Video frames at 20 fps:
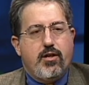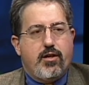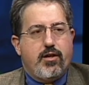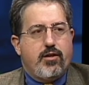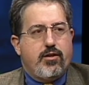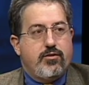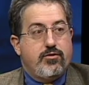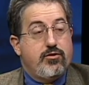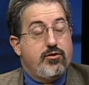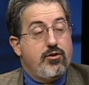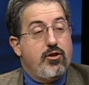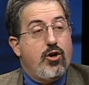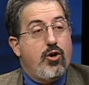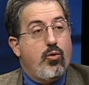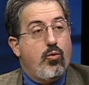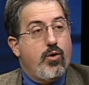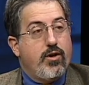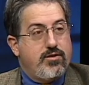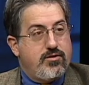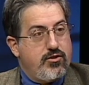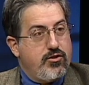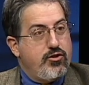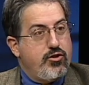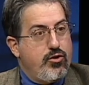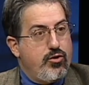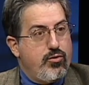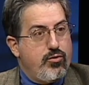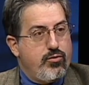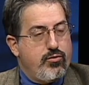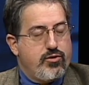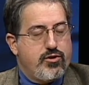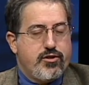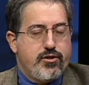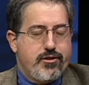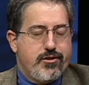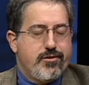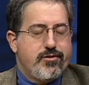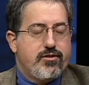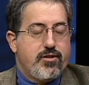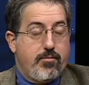uh, to know what to do
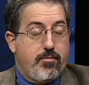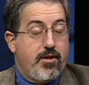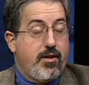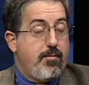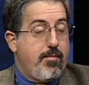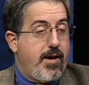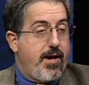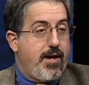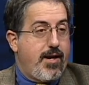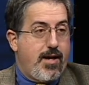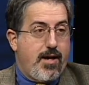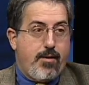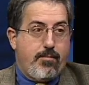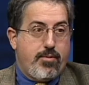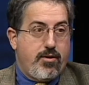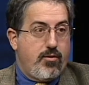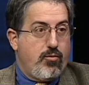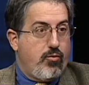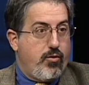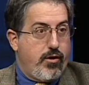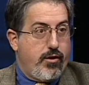should something bad happen,